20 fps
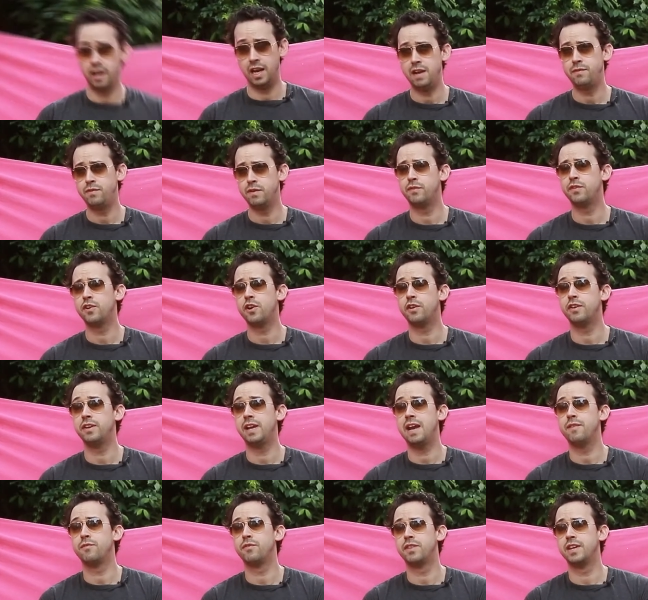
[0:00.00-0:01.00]
If you've forgotten
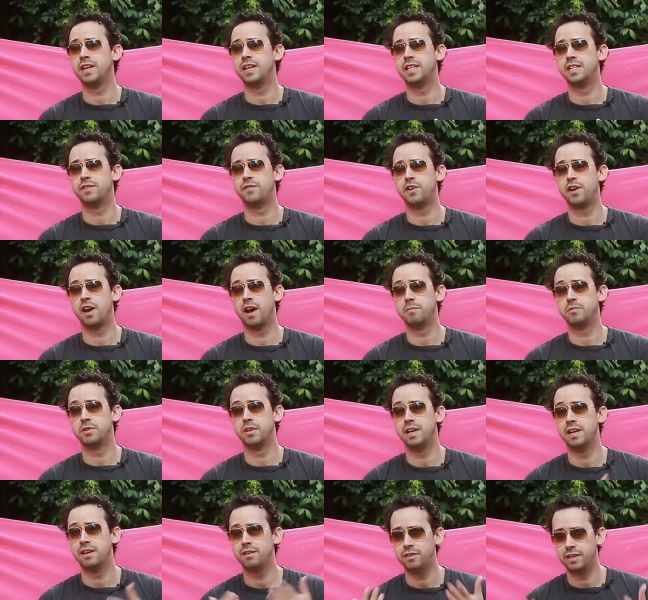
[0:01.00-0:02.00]
everything in this video up to
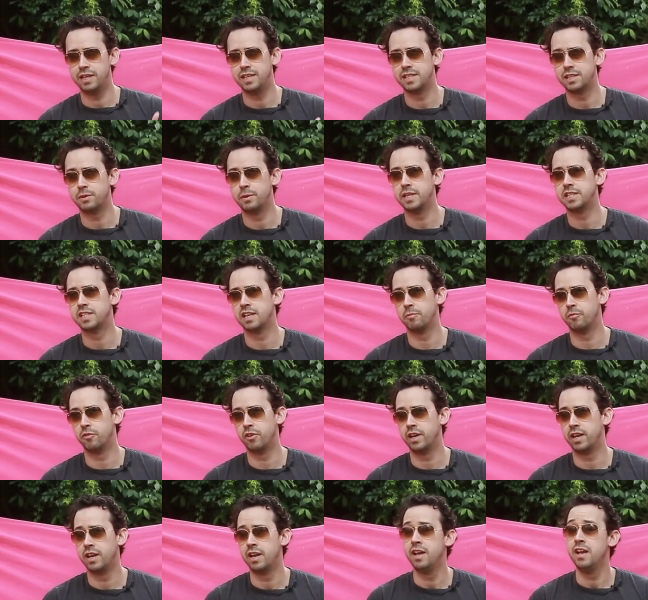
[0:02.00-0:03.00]
now, here's a quick
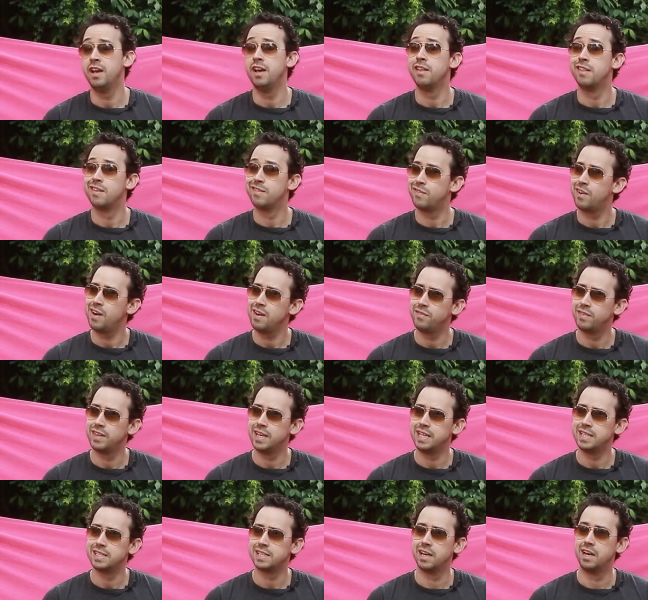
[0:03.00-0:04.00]
summary. The 5
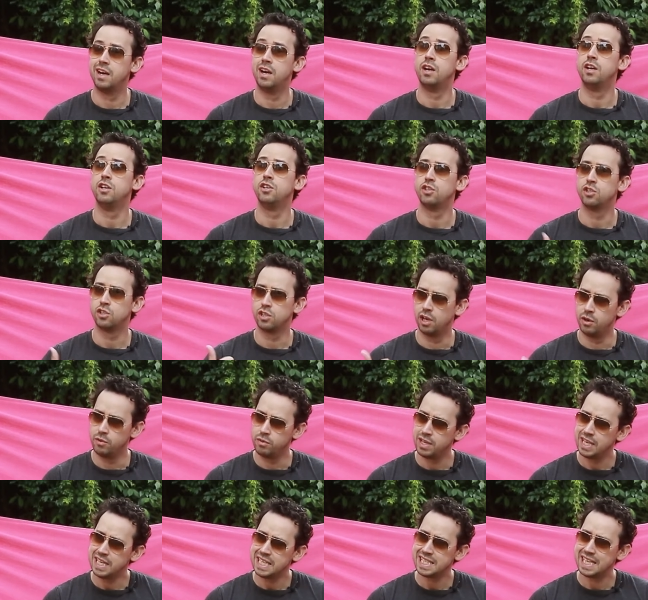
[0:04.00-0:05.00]
things are: slow
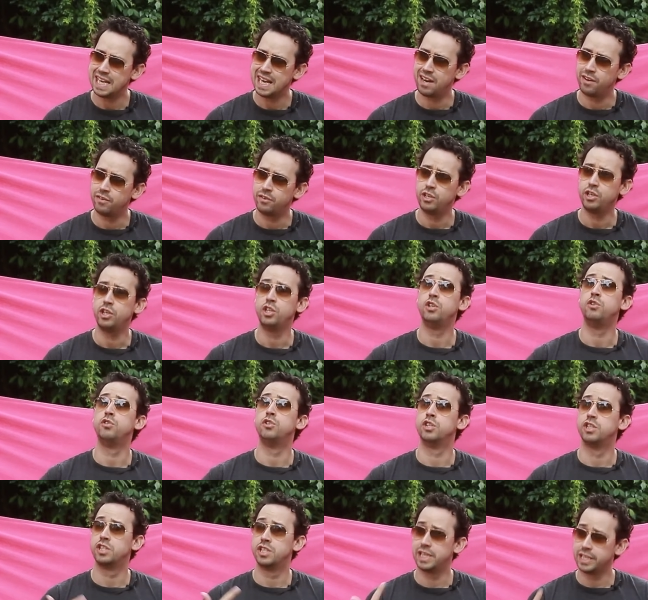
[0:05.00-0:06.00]
things down, use
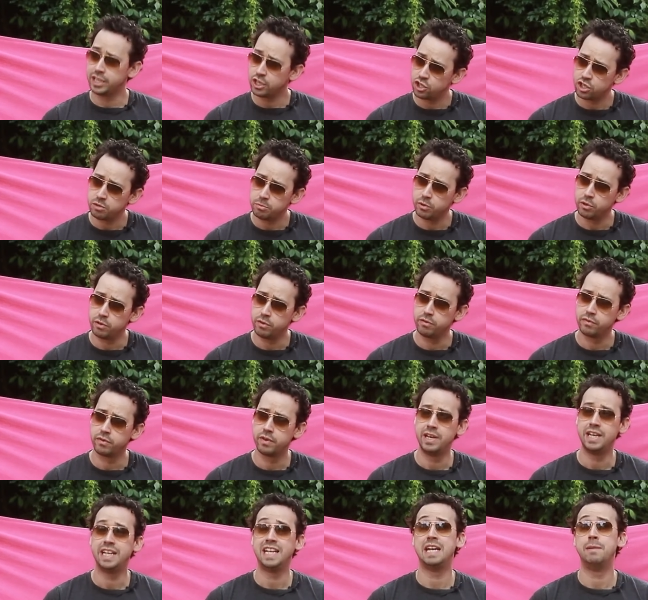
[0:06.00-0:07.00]
your signature move,
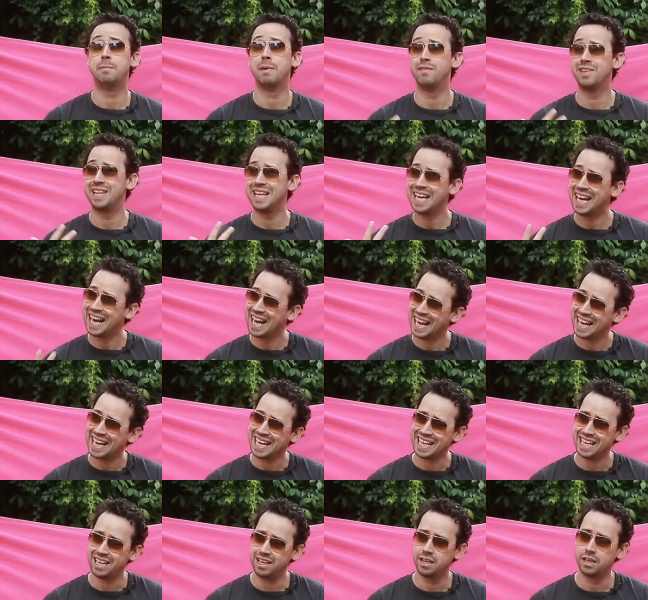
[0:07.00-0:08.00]
keep everything
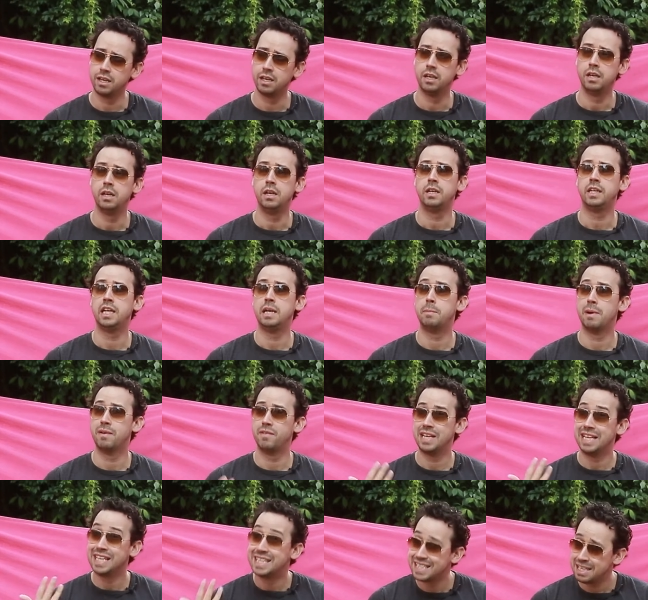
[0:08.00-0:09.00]
clean, keep
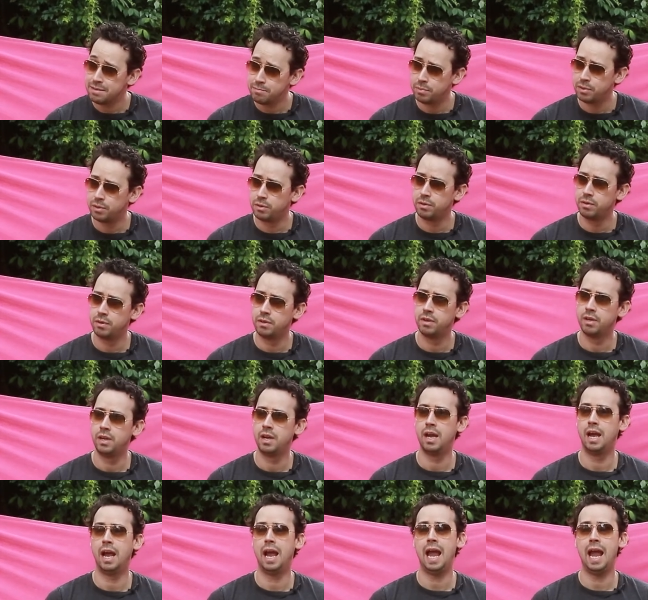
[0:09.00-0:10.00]
everything simple,
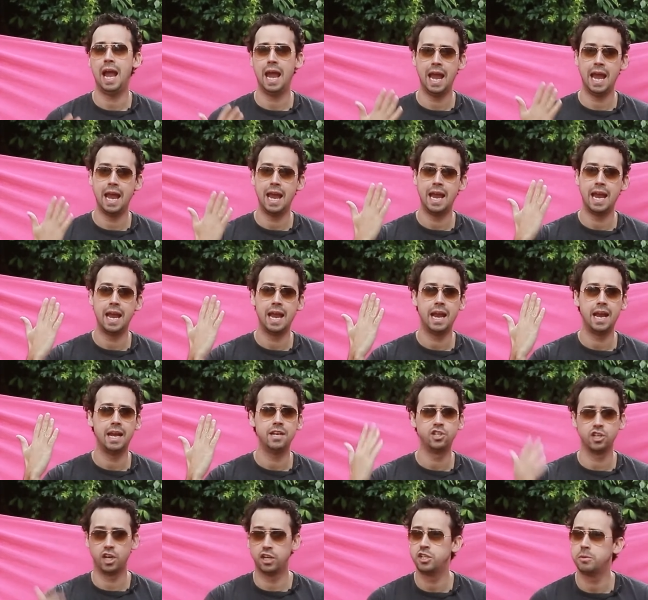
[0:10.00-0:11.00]
and
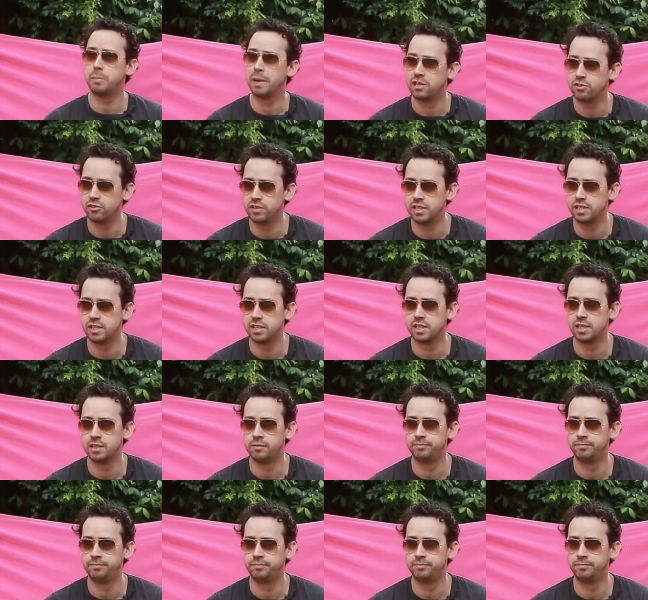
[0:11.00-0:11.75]
charge your batteries.